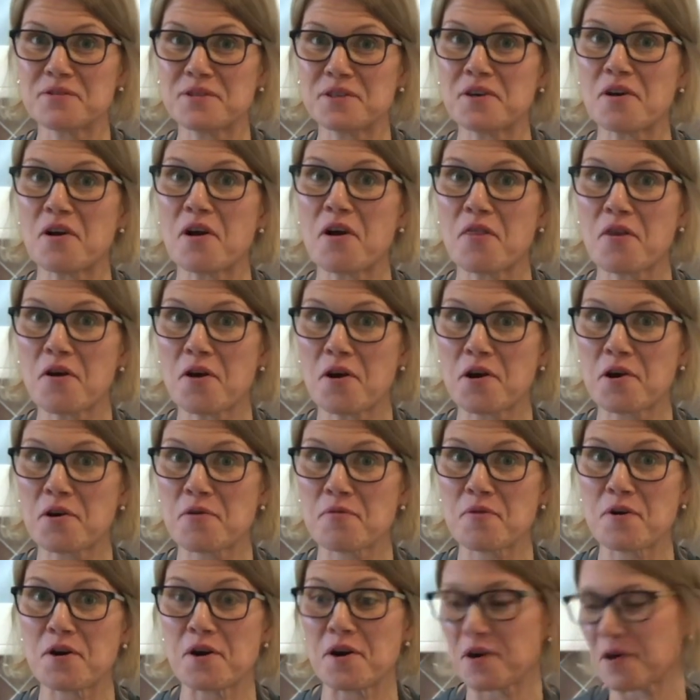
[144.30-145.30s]
did all the hard
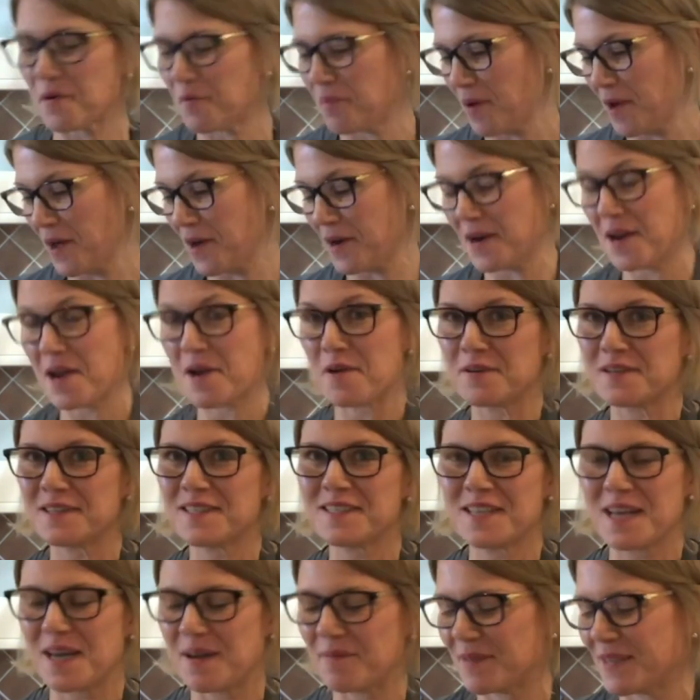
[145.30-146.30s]
work, but now it's
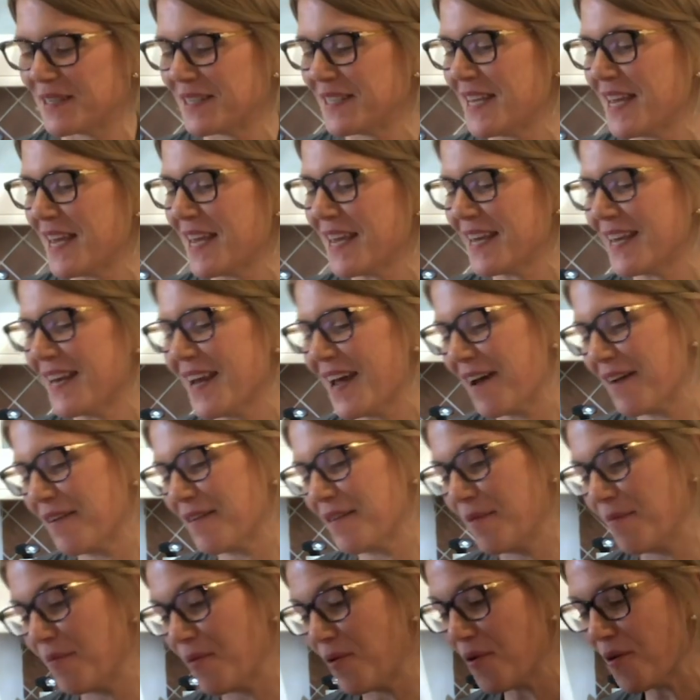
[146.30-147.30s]
time to take it out of
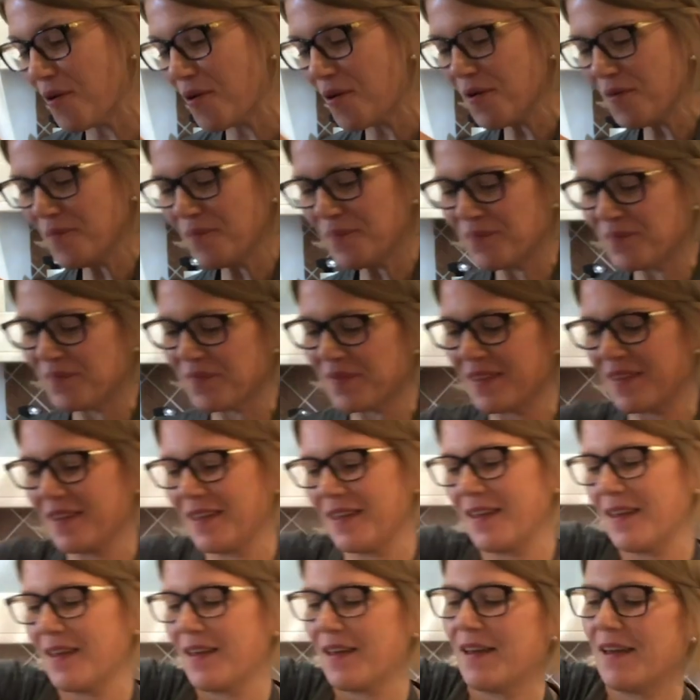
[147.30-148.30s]
the bowl.
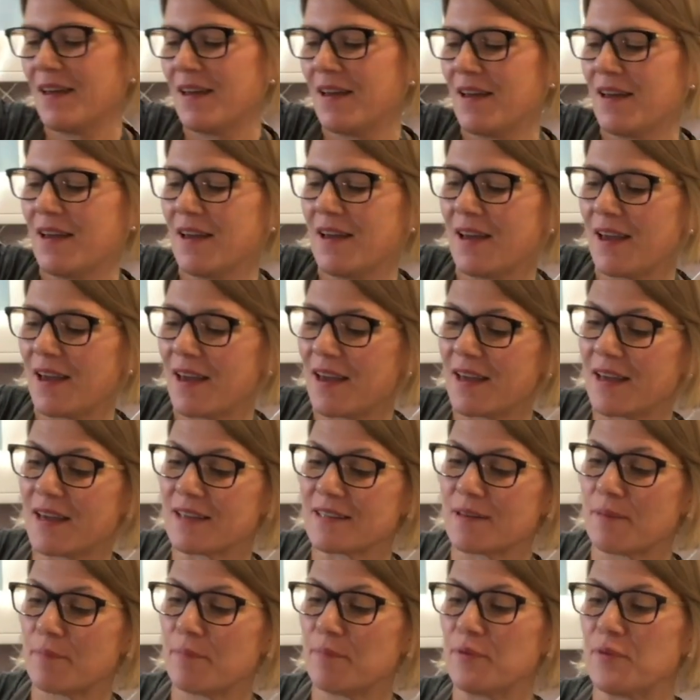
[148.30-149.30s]
It
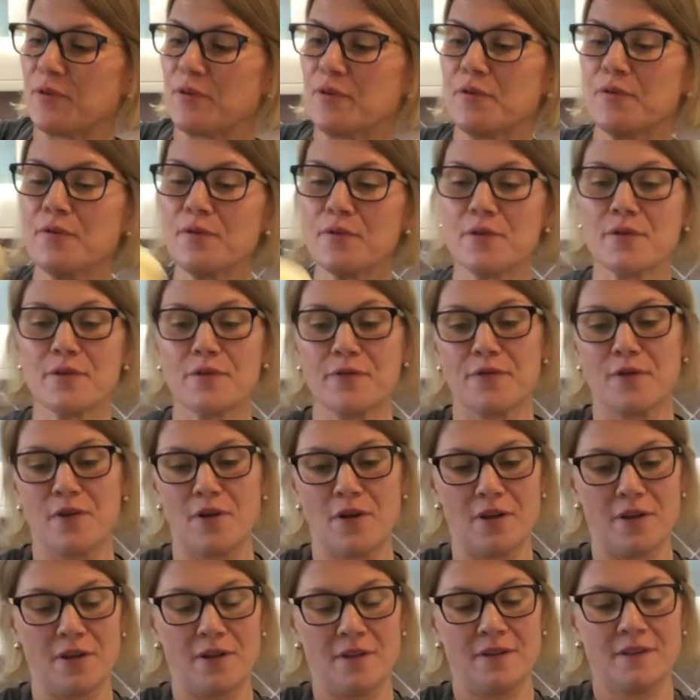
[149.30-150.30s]
has a
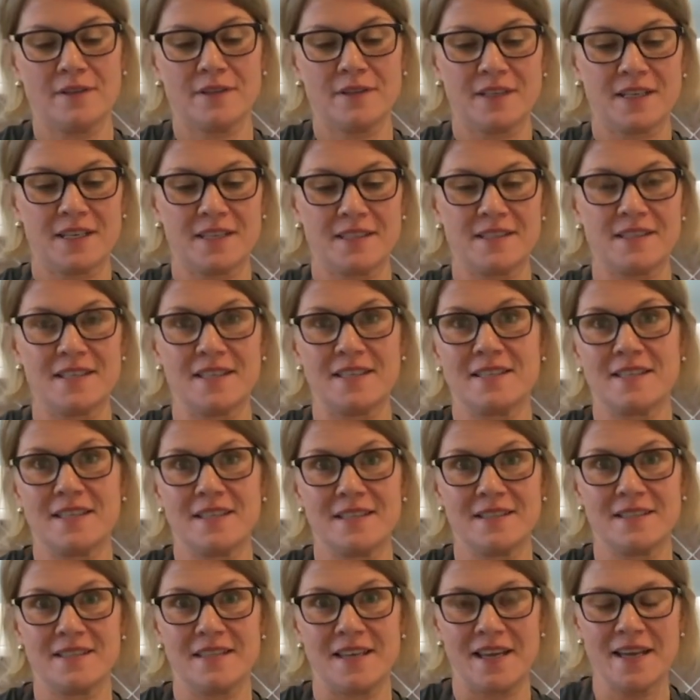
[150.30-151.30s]
beautiful
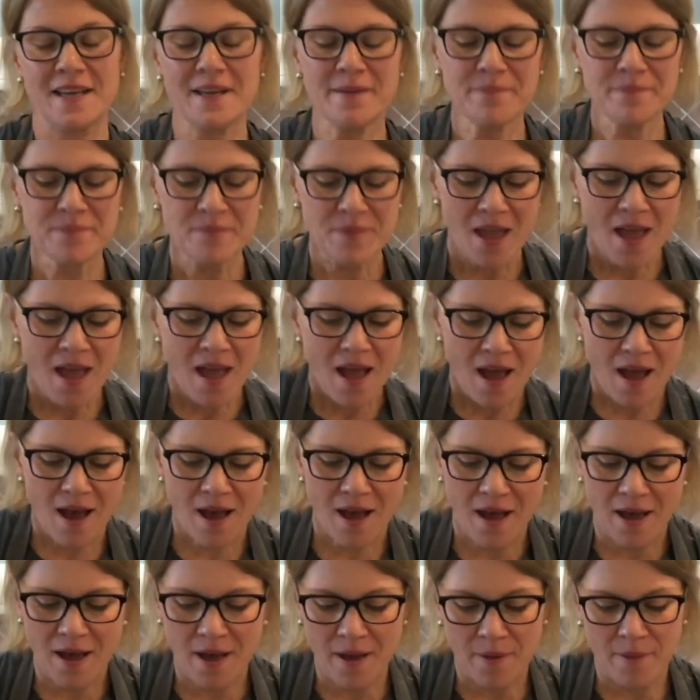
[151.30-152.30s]
consistency.
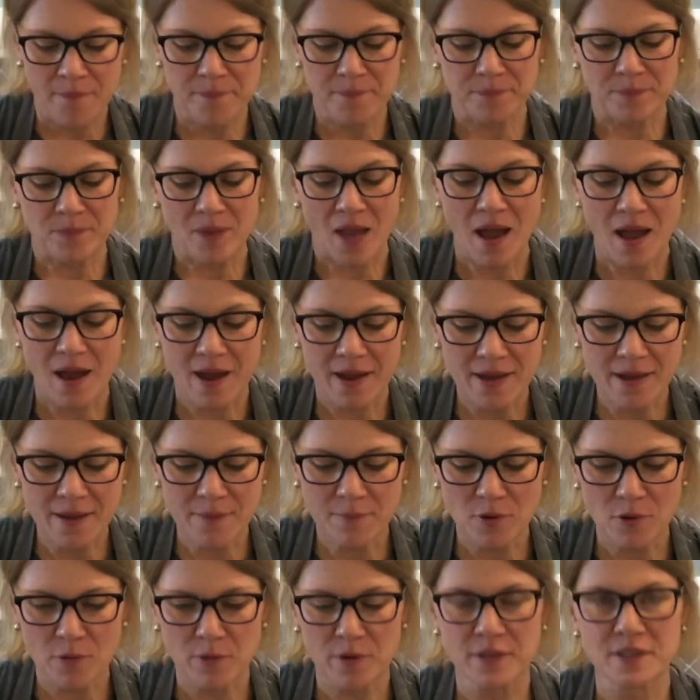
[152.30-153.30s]
I am
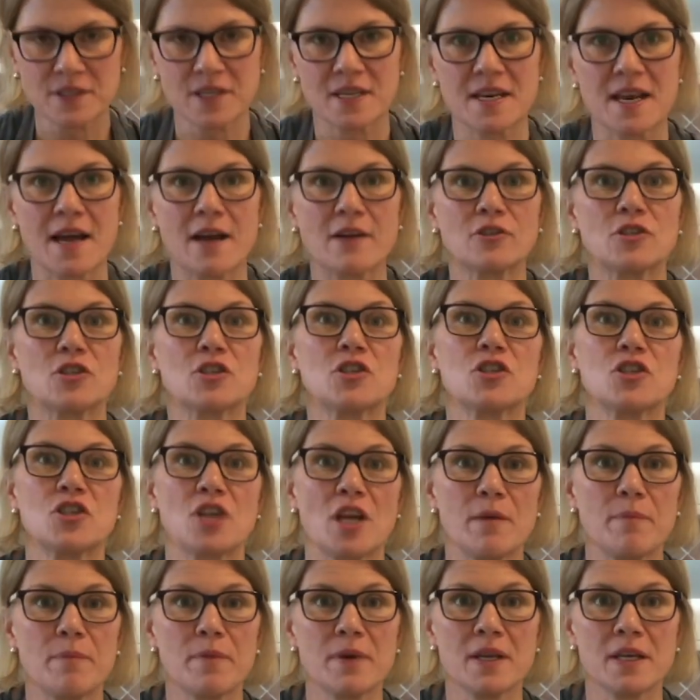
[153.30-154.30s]
going to now just
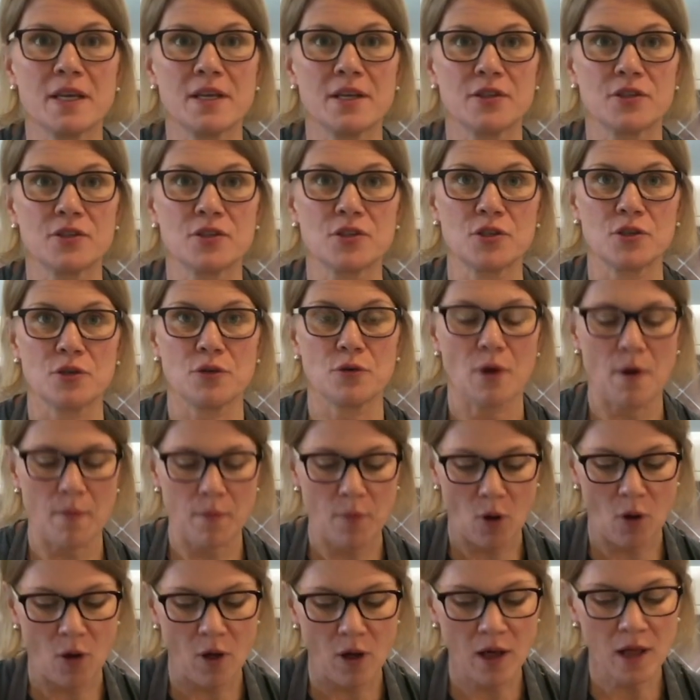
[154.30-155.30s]
shape it into a
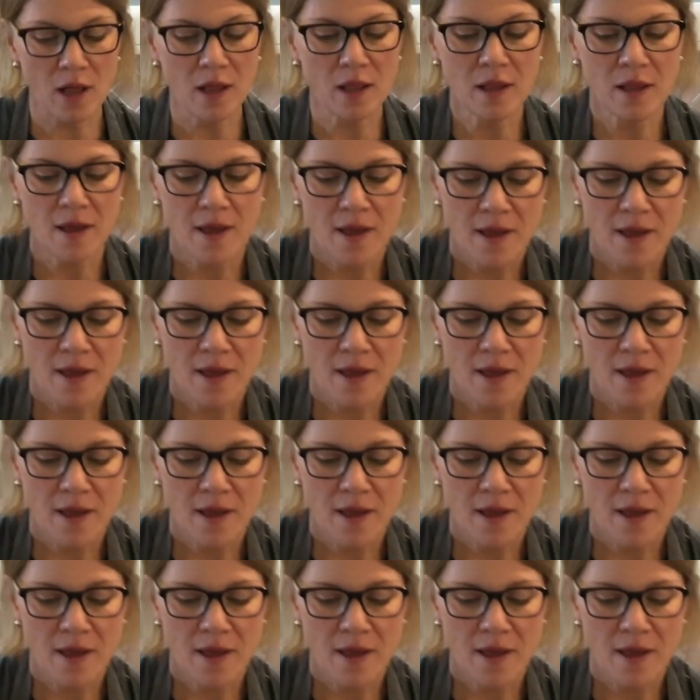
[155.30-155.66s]
ball,